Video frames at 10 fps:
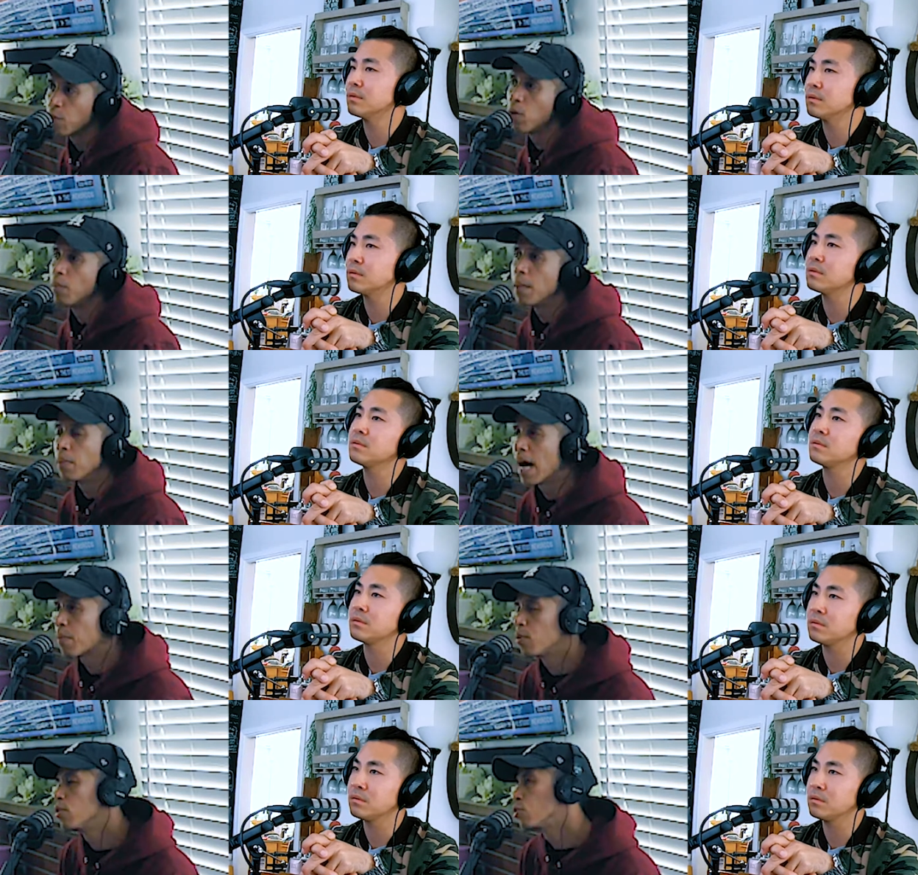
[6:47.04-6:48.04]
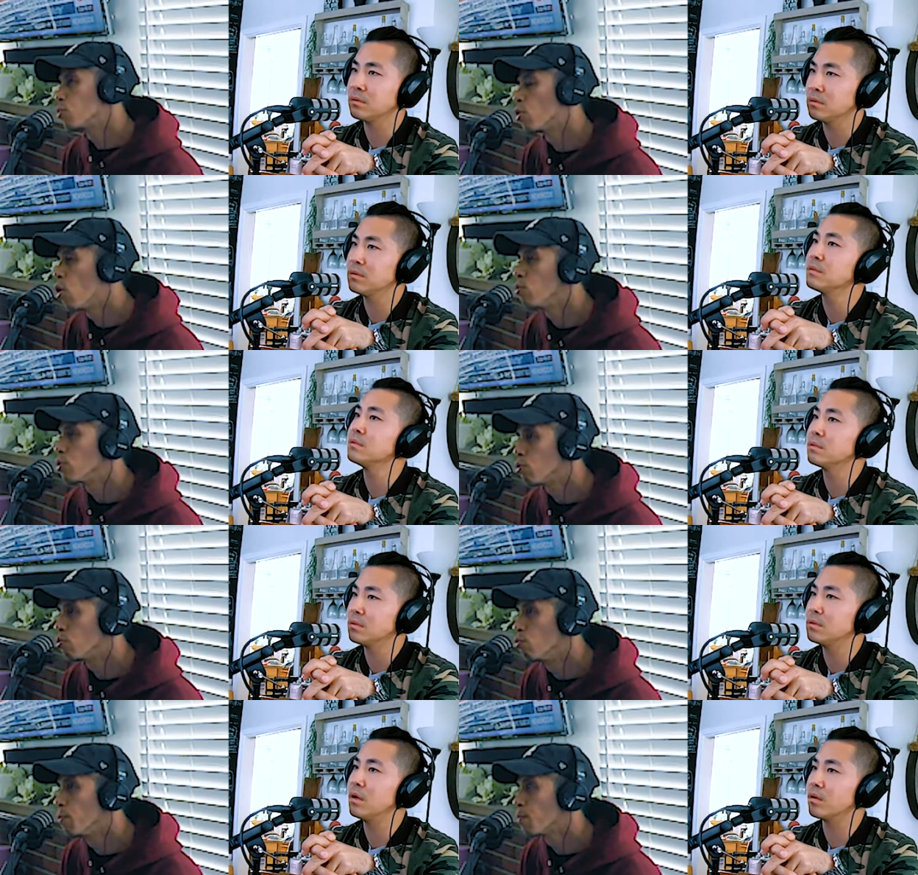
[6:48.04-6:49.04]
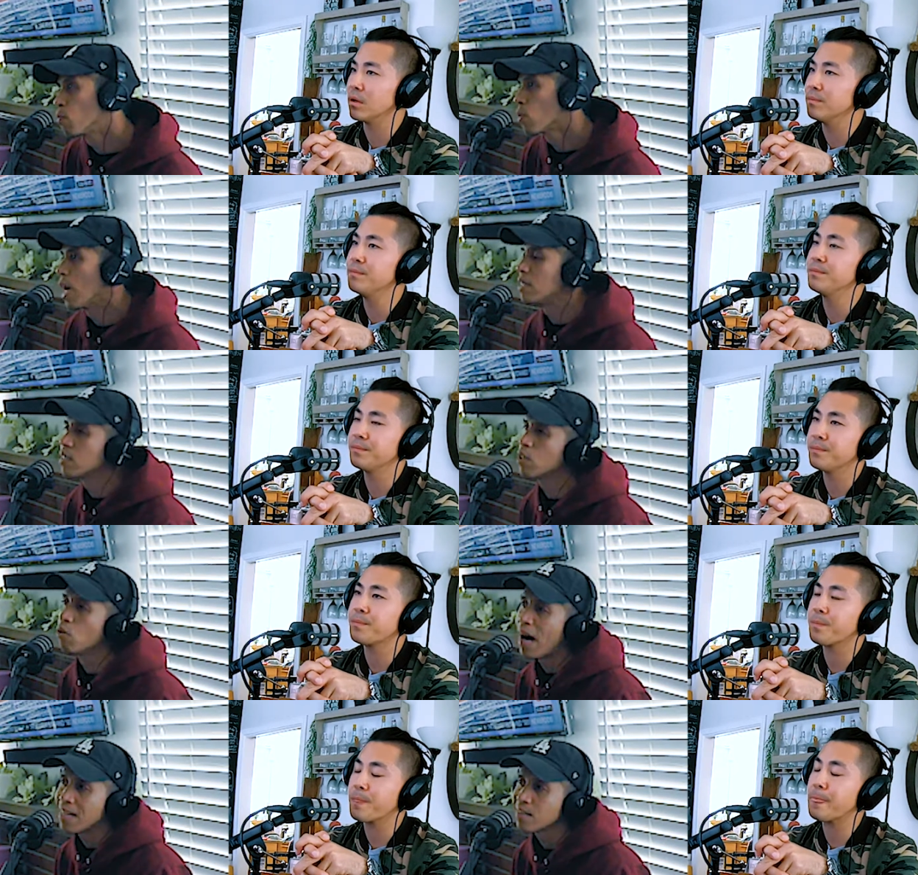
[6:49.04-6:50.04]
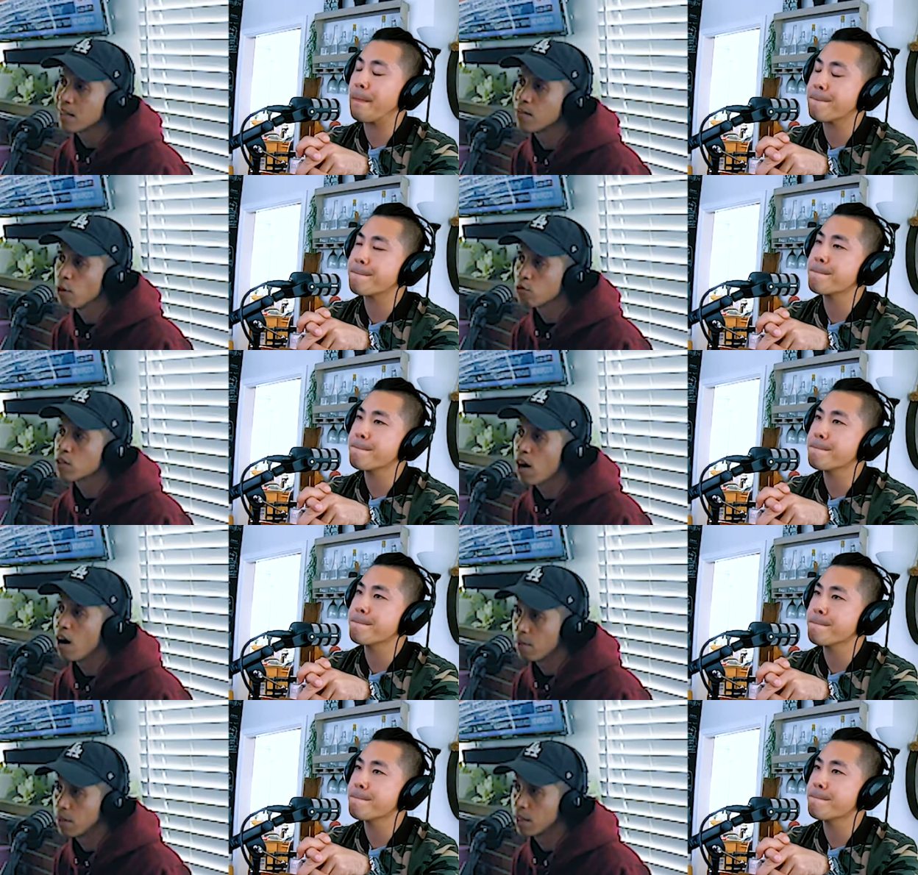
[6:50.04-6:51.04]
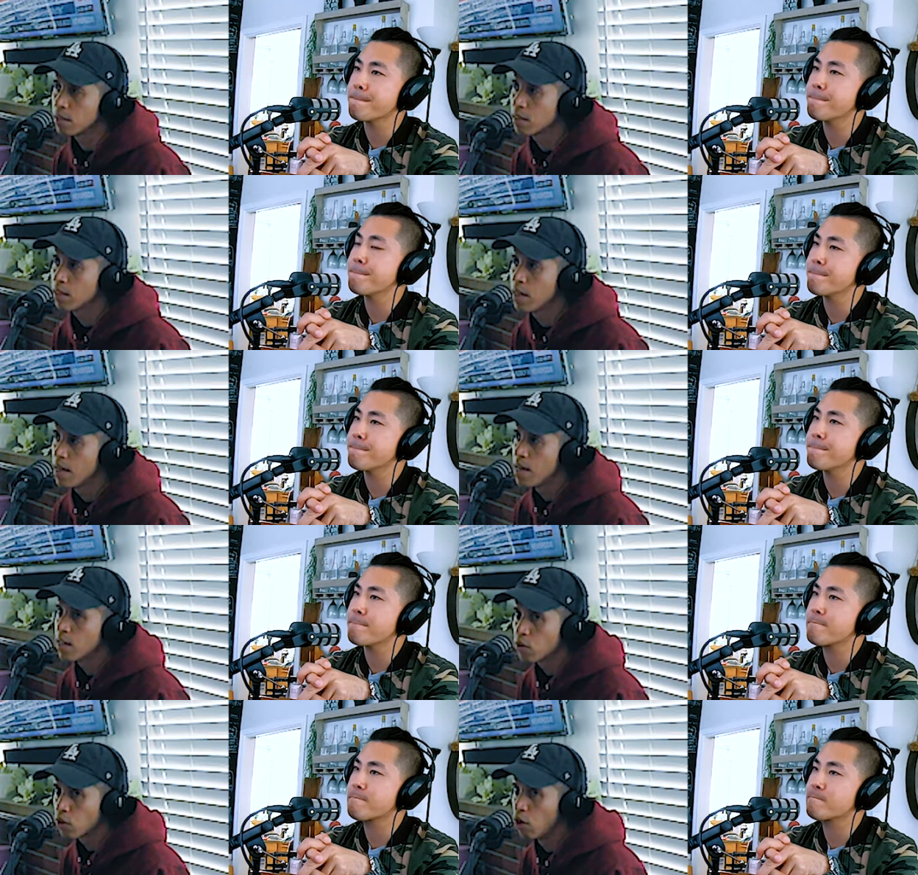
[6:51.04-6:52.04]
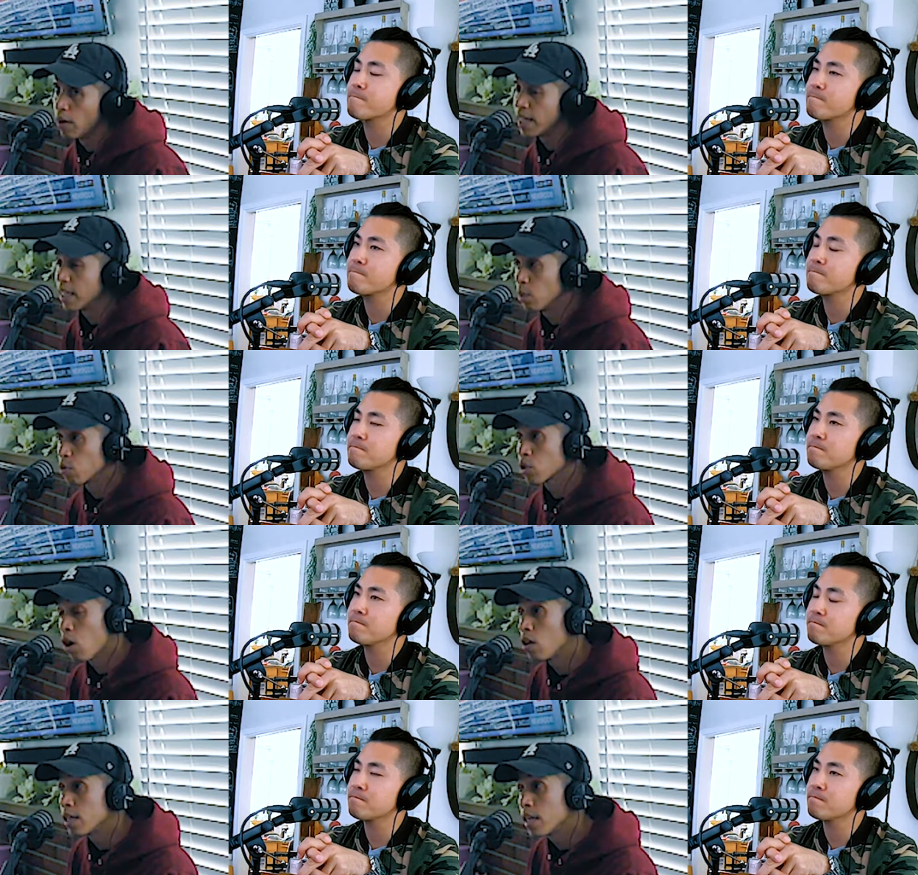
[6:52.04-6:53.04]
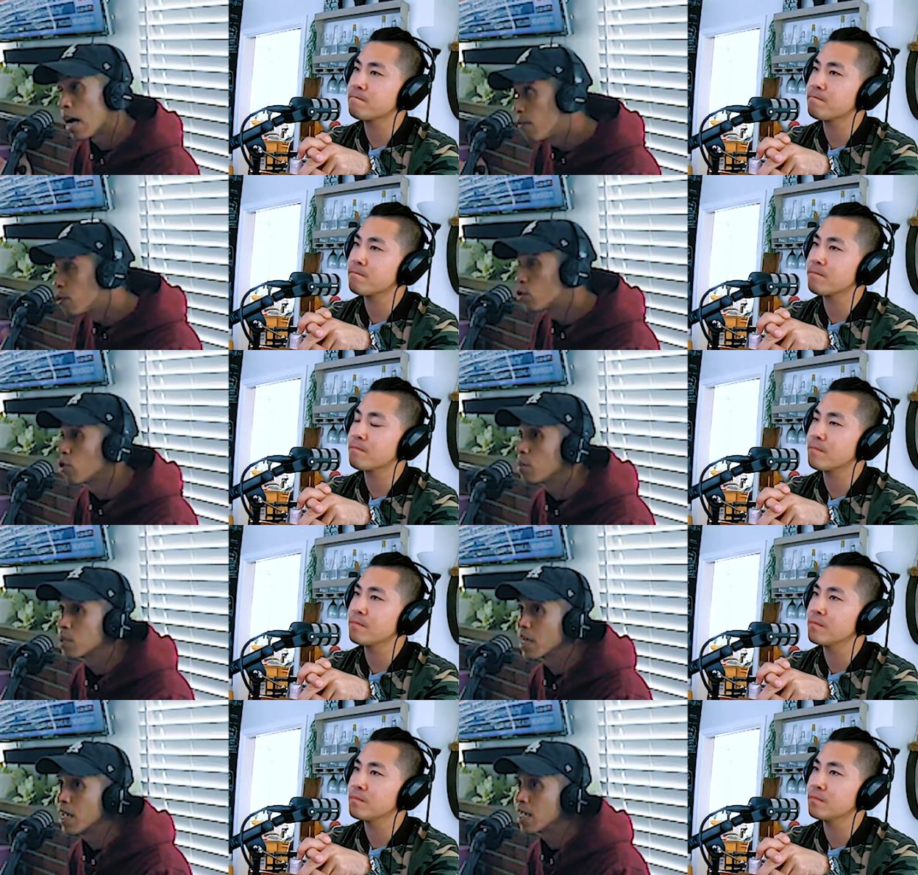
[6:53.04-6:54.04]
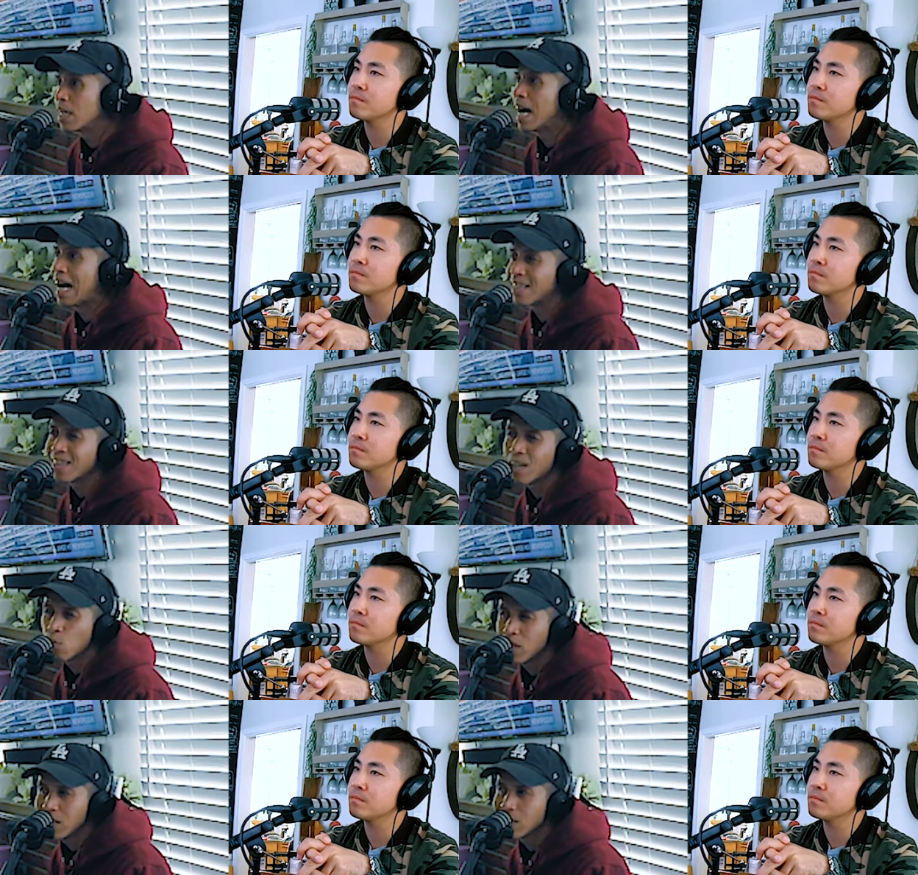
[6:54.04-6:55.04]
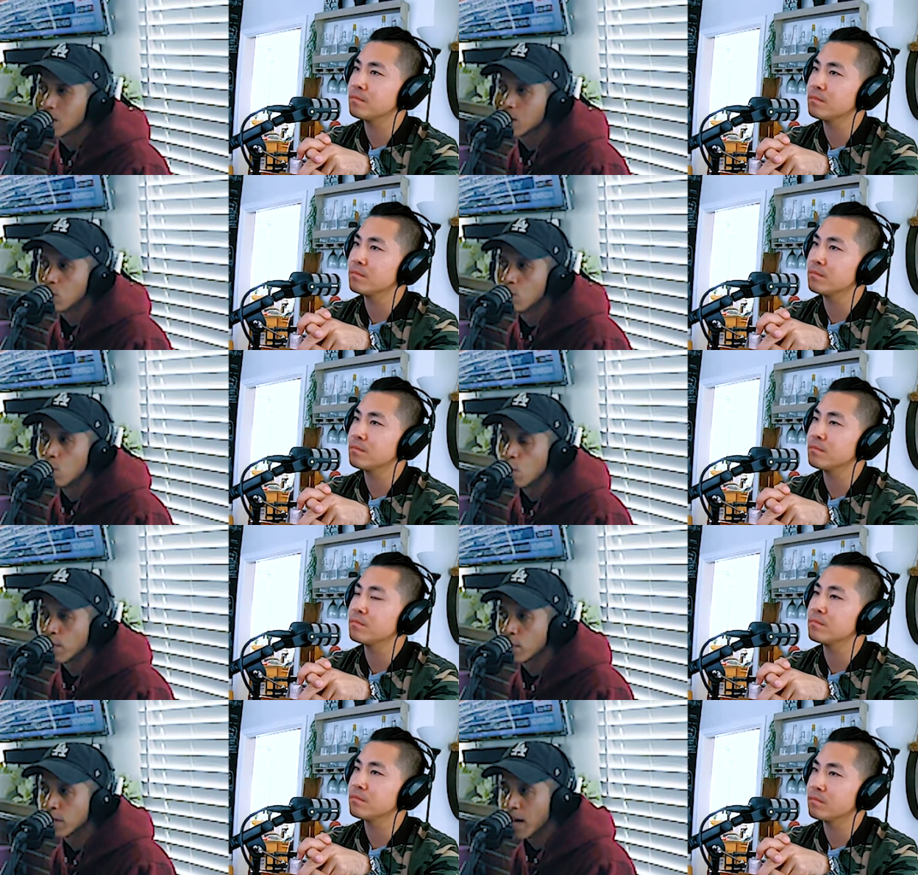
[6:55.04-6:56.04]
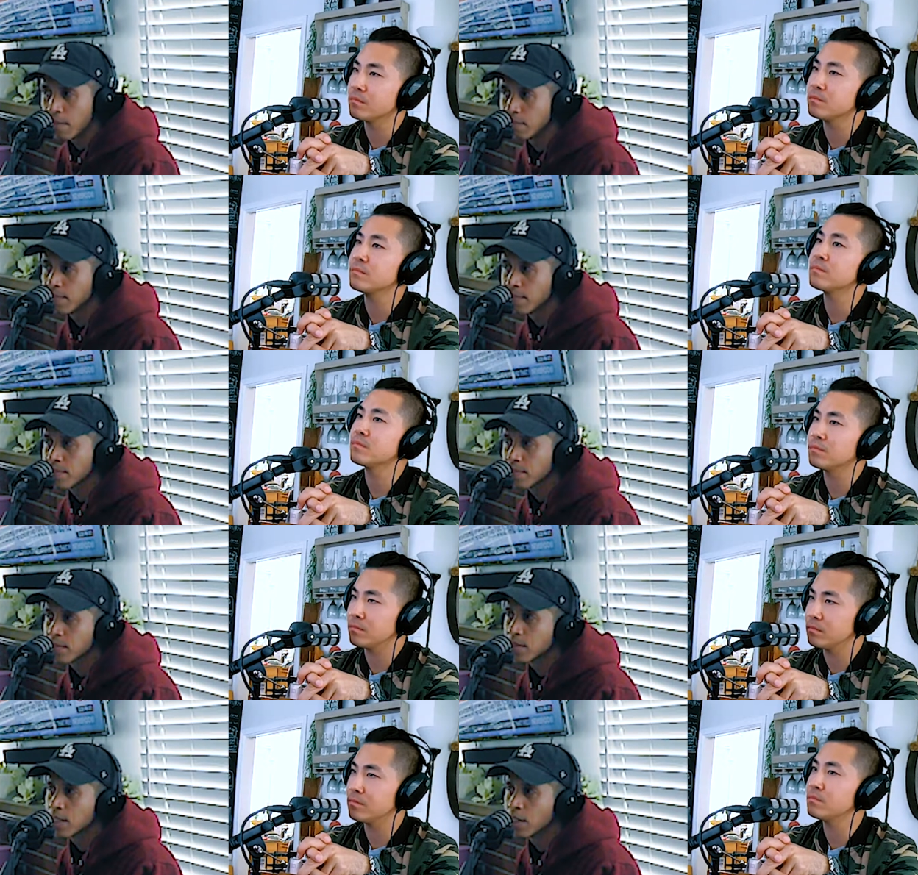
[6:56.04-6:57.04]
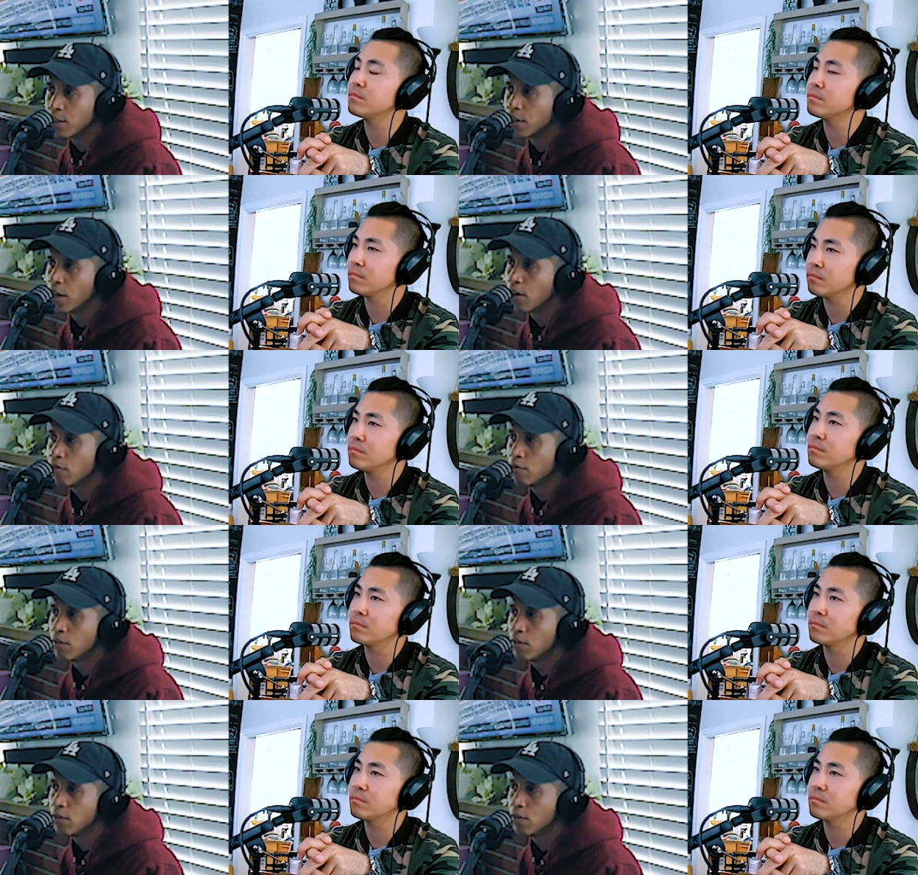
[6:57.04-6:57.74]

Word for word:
Speaker 1: okay. what my black brothers were going through okay. until I said those comments. So, and he was calling out for Trump saying, I think we need to do more for them, you know?